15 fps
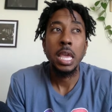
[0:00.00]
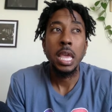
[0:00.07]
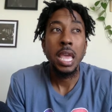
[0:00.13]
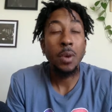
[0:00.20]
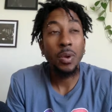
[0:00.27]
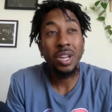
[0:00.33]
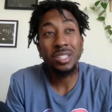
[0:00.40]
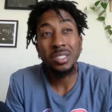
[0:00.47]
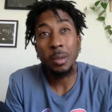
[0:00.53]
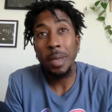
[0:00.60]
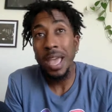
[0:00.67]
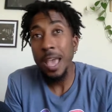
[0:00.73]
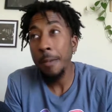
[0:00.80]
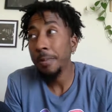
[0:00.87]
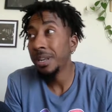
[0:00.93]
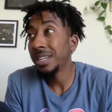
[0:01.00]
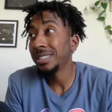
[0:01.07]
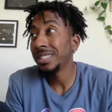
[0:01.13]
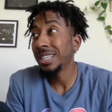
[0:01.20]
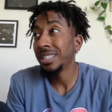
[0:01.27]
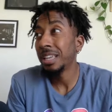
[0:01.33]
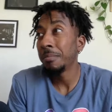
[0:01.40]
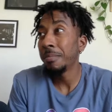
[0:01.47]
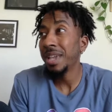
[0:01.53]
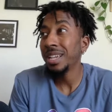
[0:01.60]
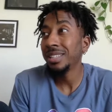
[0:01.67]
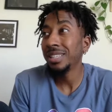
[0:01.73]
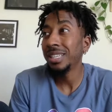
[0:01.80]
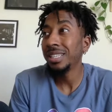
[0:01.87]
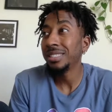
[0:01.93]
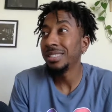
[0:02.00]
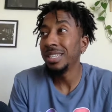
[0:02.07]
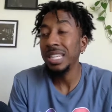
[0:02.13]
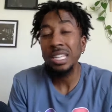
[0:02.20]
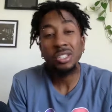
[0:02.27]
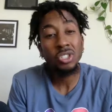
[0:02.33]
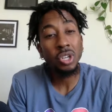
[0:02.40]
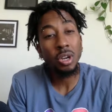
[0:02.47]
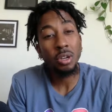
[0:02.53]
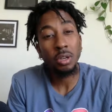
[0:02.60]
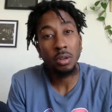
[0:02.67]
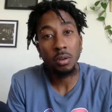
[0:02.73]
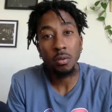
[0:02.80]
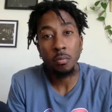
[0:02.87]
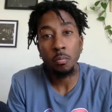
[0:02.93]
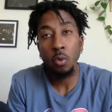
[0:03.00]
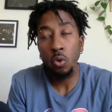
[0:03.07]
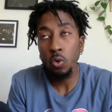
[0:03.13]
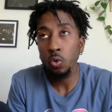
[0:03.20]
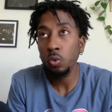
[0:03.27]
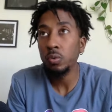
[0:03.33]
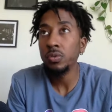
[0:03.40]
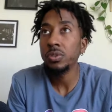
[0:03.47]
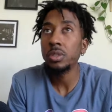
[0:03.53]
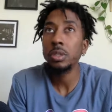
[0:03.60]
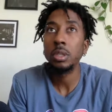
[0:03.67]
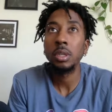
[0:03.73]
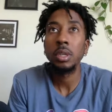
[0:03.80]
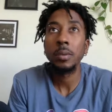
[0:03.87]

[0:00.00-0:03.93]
And what ends up happening is that they make these knee jerk moves